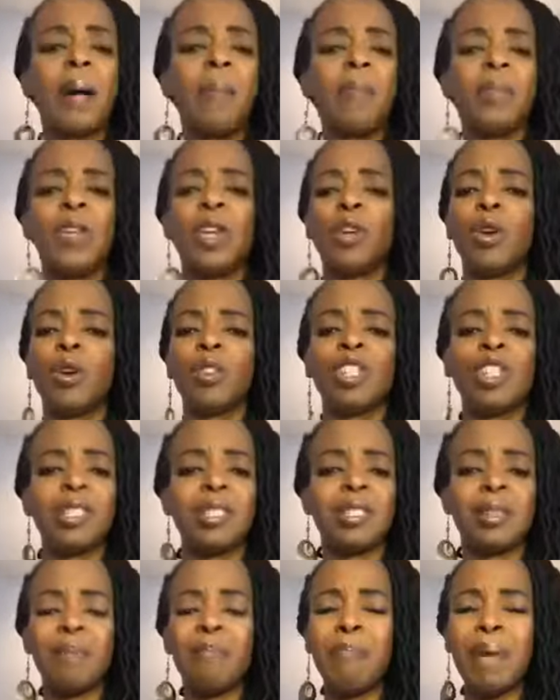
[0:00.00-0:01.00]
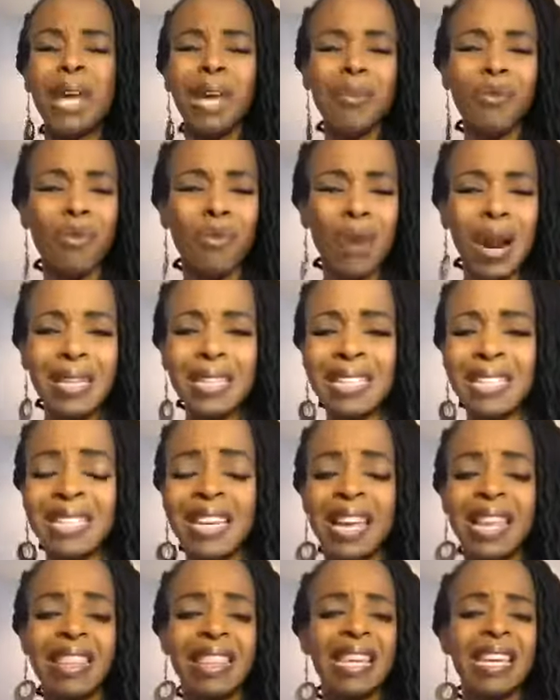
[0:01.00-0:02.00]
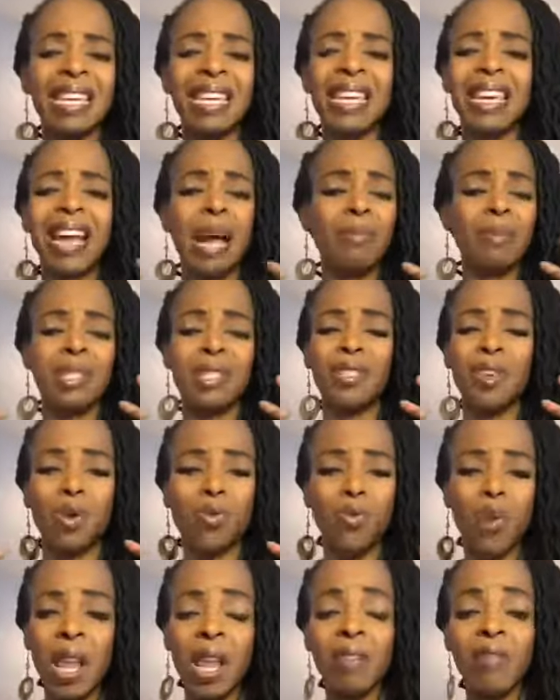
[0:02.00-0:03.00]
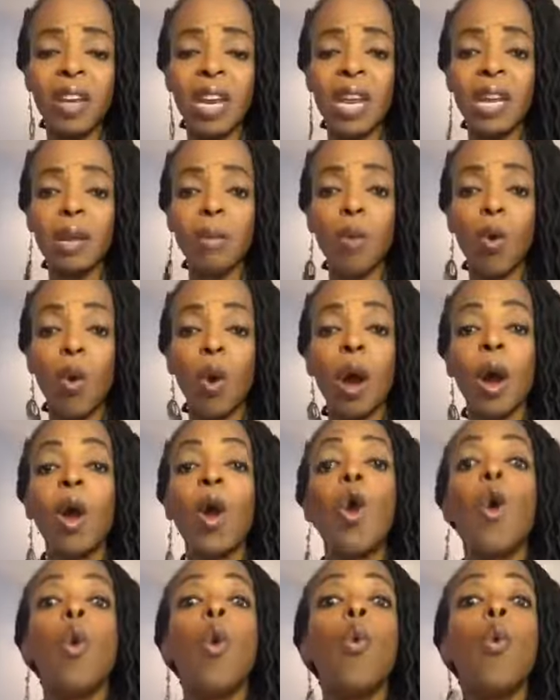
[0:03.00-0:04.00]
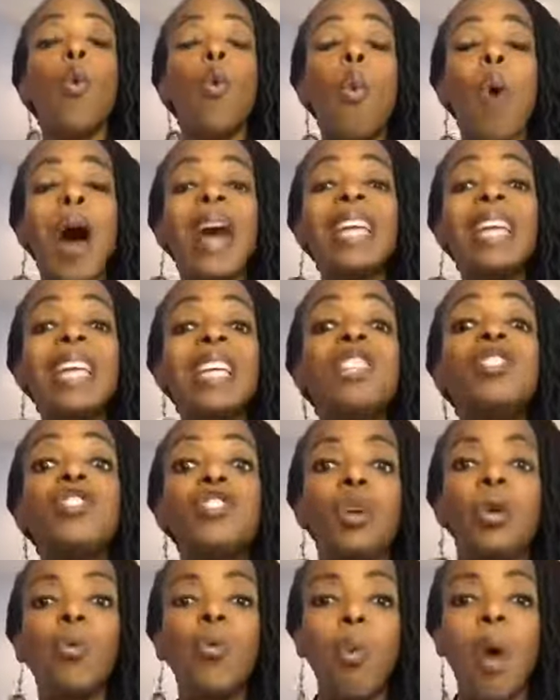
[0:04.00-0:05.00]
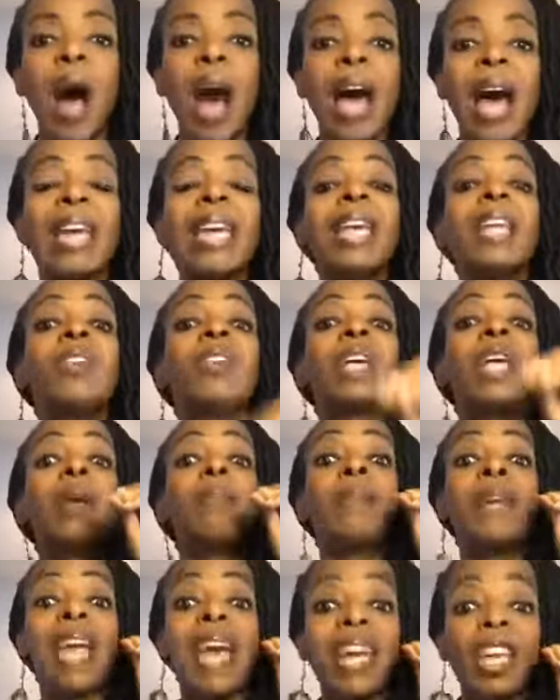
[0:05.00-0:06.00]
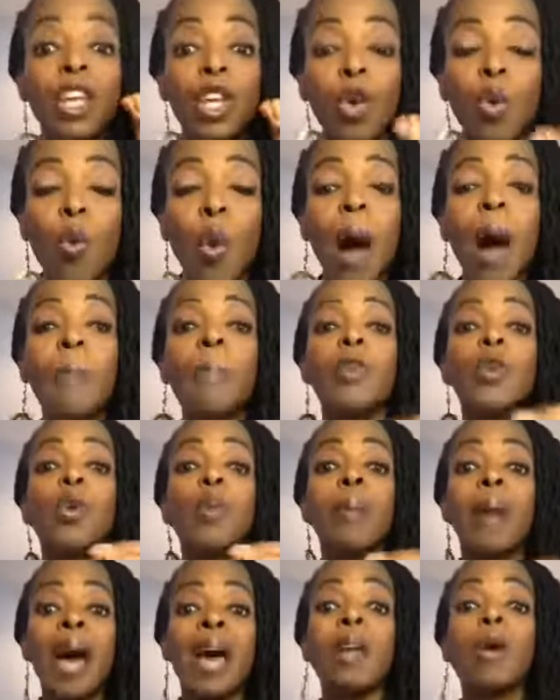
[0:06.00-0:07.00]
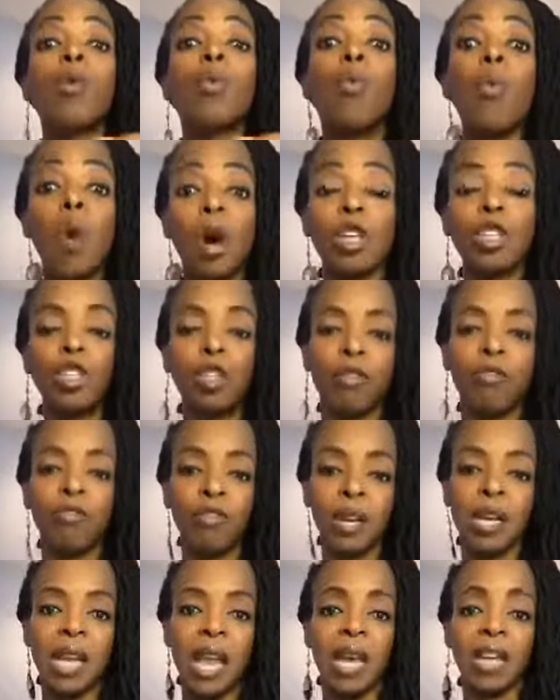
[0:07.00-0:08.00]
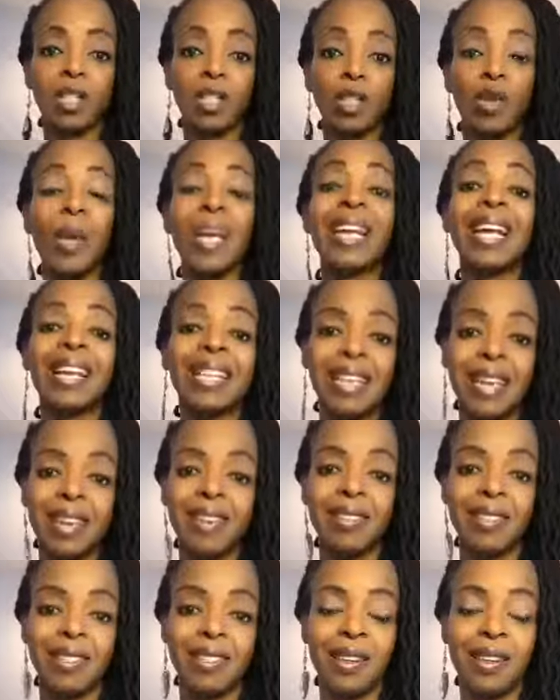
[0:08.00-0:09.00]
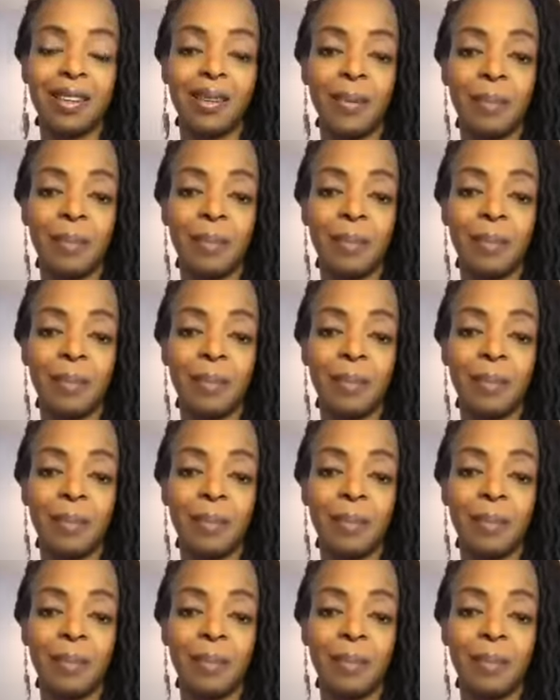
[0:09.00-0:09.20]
you know, just being rusty and thinking, I'm just not relevant anymore. What is your why? It'll keep getting you up no matter what you feel like doing against it.